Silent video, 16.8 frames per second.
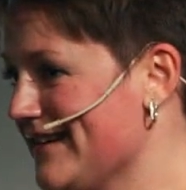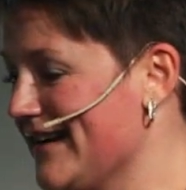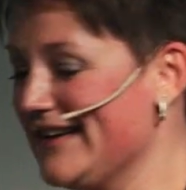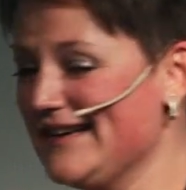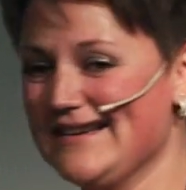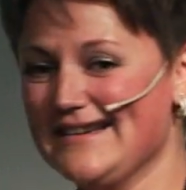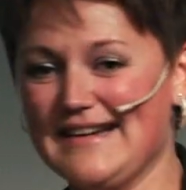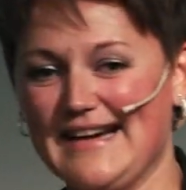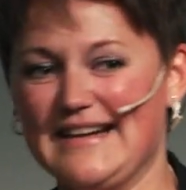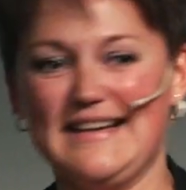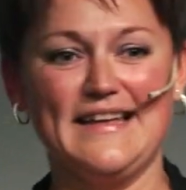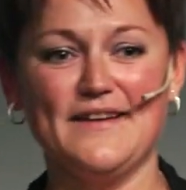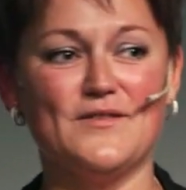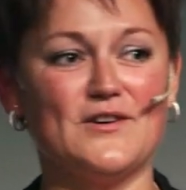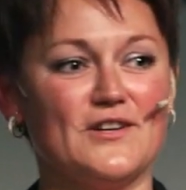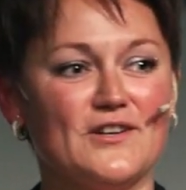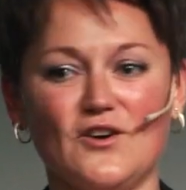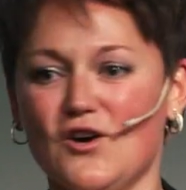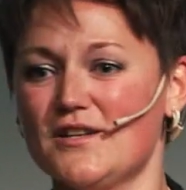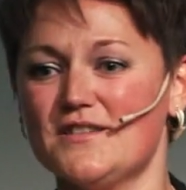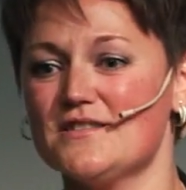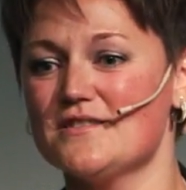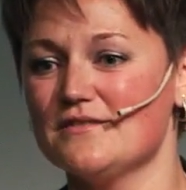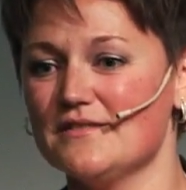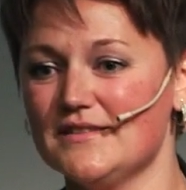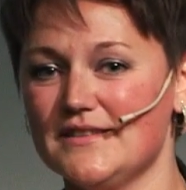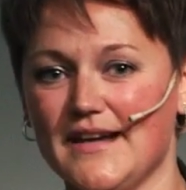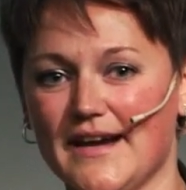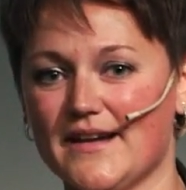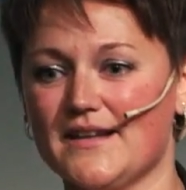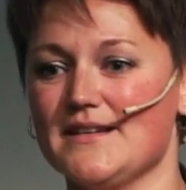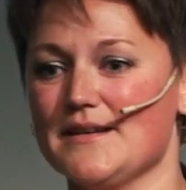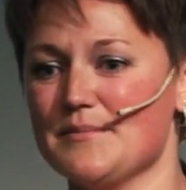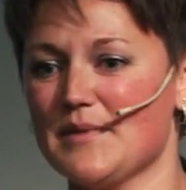I never got to the
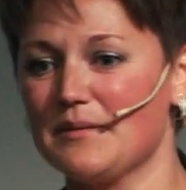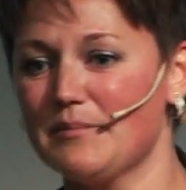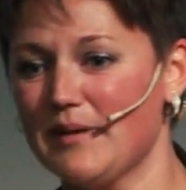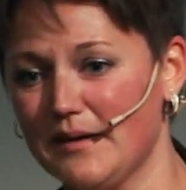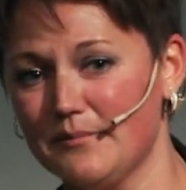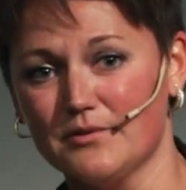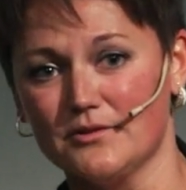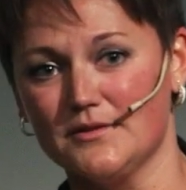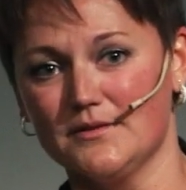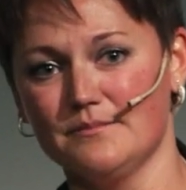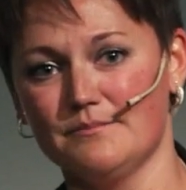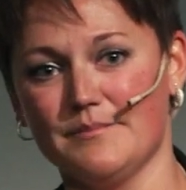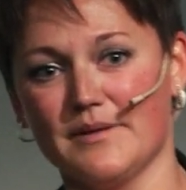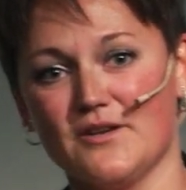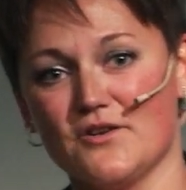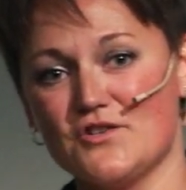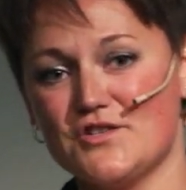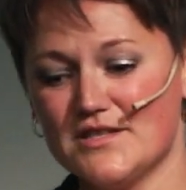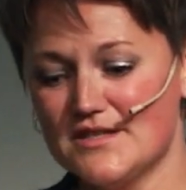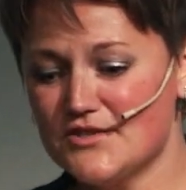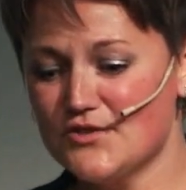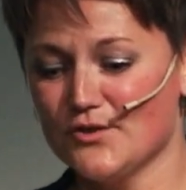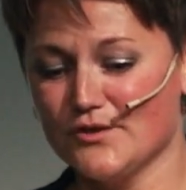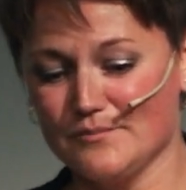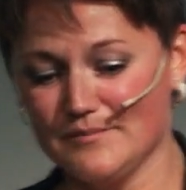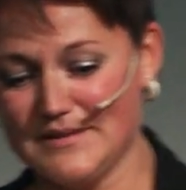academic paper because she took